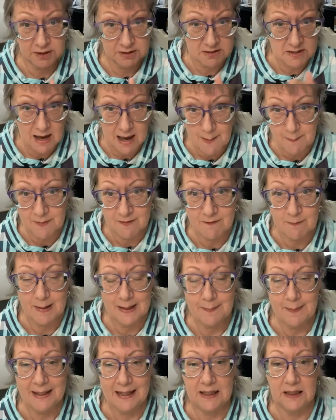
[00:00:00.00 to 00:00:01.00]
the top of
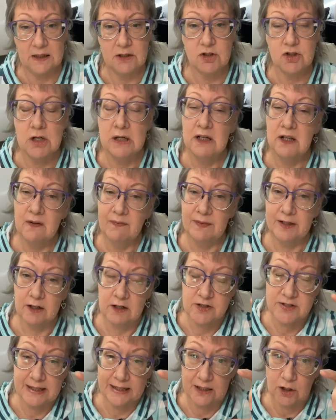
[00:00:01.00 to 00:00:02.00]
my page,
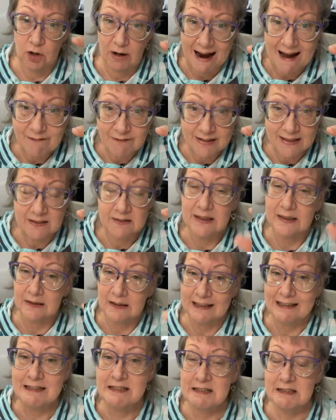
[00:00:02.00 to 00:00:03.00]
there's a graphic
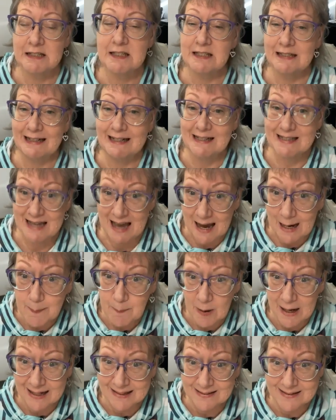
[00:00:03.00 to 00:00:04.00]
that lists the states
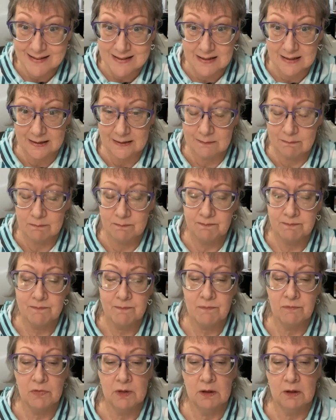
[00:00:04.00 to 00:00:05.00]
I practice in.
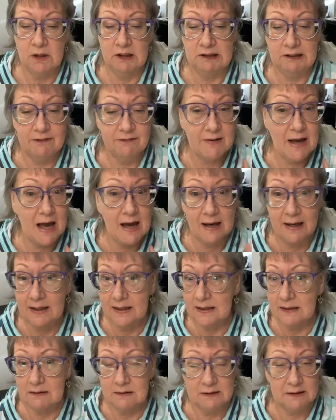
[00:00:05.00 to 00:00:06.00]
If
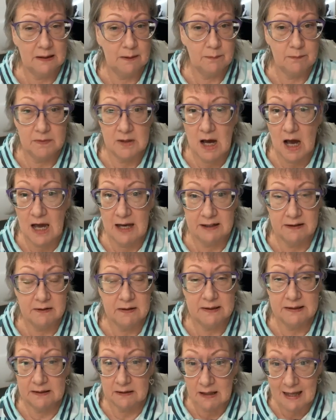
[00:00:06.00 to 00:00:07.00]
I am not
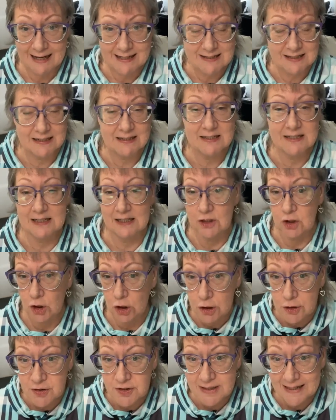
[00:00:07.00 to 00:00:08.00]
licensed in
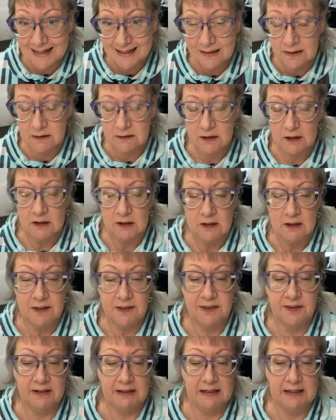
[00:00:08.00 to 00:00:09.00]
your state,
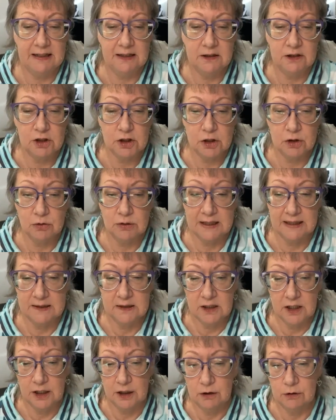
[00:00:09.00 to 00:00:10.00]
then you
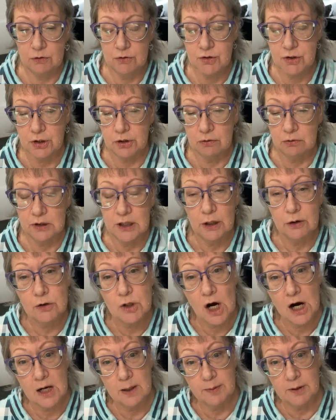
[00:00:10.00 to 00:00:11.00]
can go to
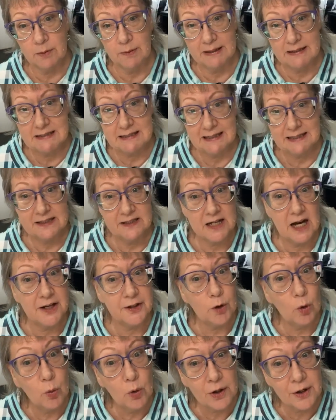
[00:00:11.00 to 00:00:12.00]

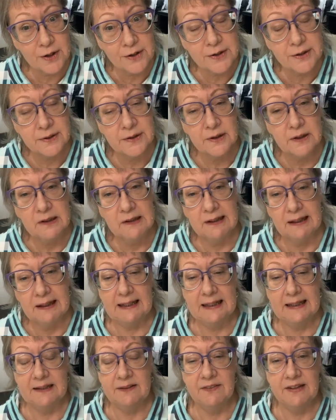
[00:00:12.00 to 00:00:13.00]
lowcarbusa.org
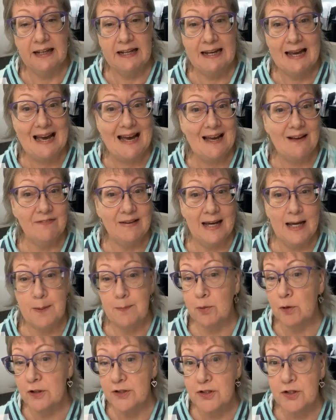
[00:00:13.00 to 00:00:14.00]
and they have
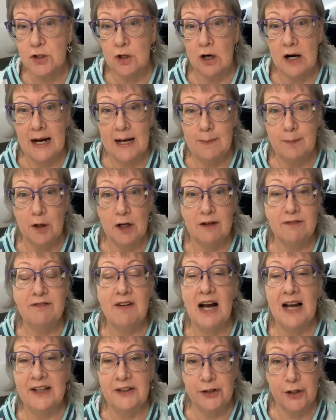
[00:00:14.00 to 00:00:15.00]
a prescriber
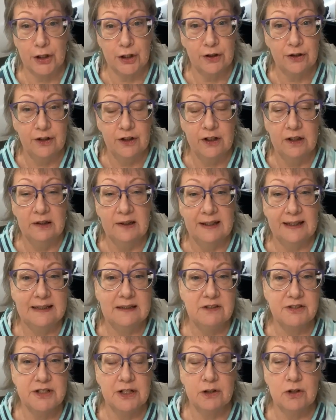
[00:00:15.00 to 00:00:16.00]
finder.
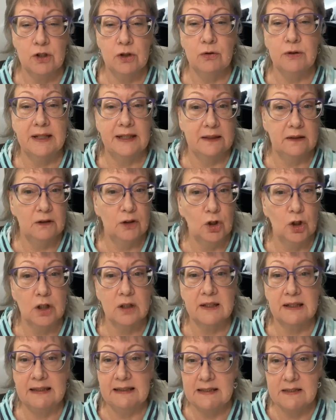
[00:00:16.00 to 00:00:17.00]
And so you can
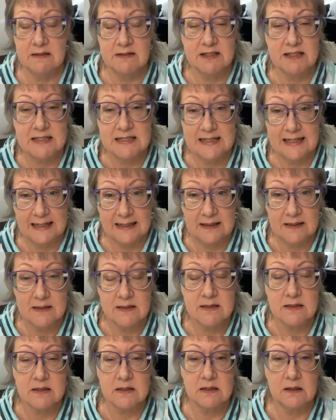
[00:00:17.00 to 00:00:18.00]
look in
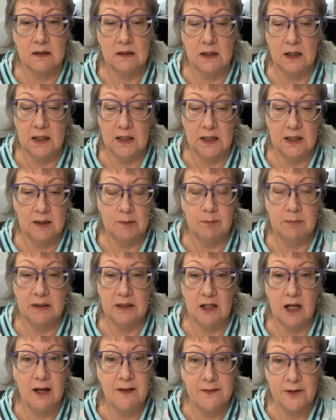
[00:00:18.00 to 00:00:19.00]
states
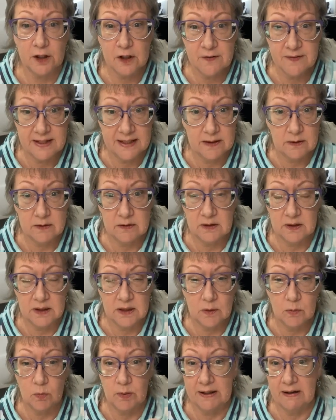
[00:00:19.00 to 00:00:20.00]
other than
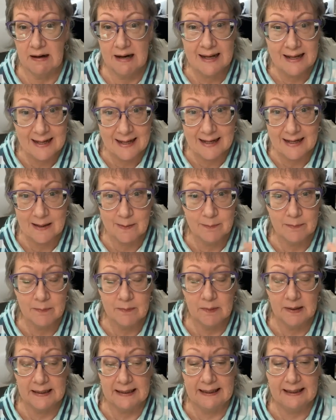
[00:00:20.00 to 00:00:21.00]
where I
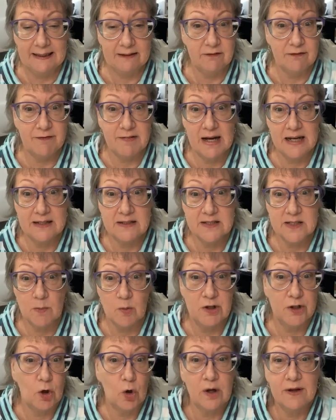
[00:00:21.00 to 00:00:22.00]
am and find
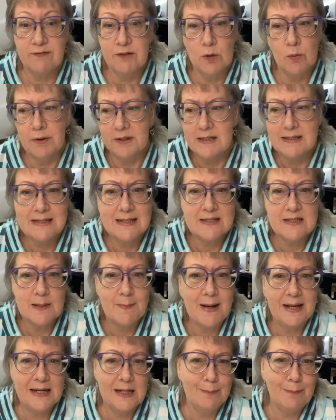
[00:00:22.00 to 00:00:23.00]
someone, or if you want to see
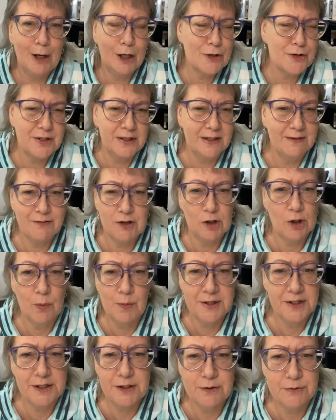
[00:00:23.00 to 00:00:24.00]
somebody in person, if you
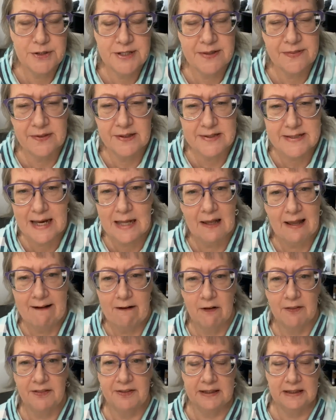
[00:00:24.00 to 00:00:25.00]
don't want to do the
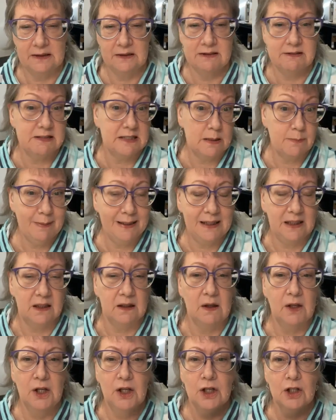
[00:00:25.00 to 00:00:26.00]
telehealth thing to see
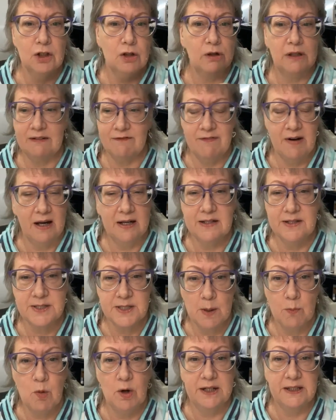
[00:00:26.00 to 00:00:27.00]
me, you can
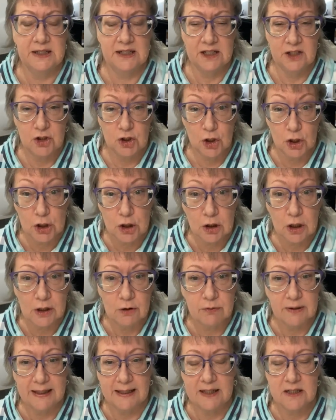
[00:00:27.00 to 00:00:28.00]
find someone in your
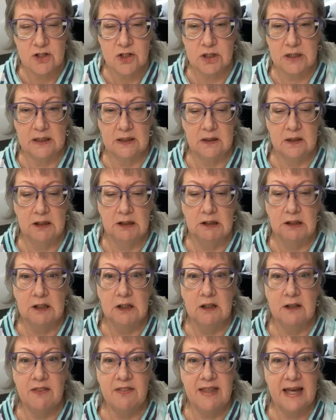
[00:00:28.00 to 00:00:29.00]
location
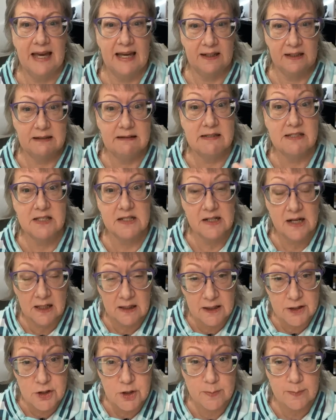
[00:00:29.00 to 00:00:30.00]
that is
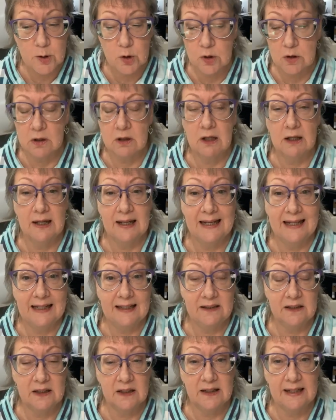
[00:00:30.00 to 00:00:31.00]
knowledgeable
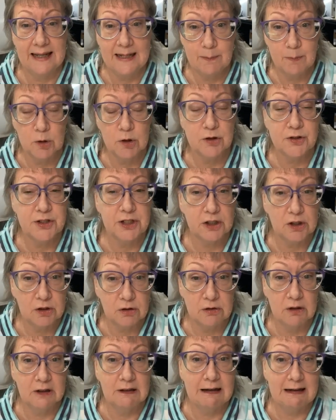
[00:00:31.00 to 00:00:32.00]
and able to
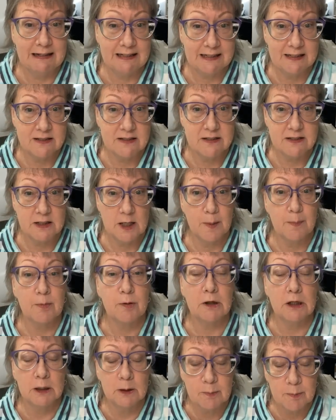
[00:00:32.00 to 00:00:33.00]
utilize
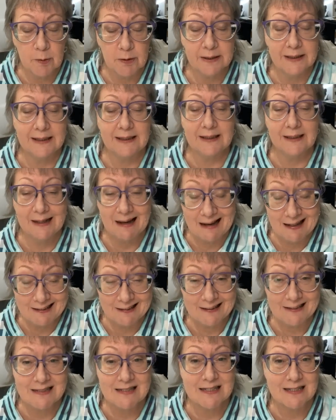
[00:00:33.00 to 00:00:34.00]
appropriate
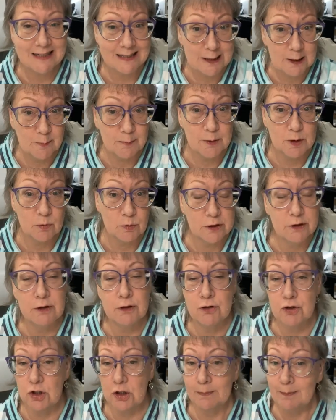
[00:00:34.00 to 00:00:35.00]
guidance to help you
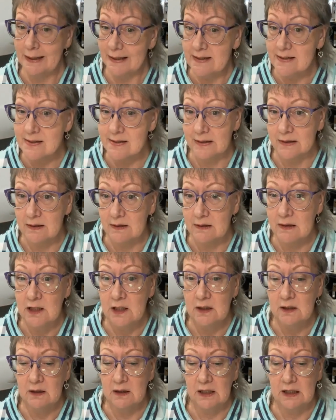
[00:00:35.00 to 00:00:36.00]
reduce your medicine
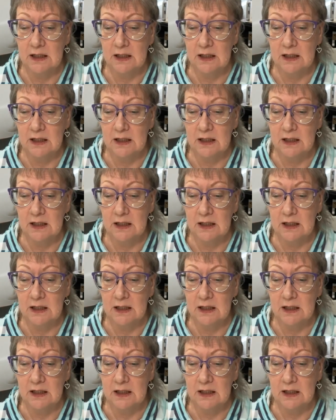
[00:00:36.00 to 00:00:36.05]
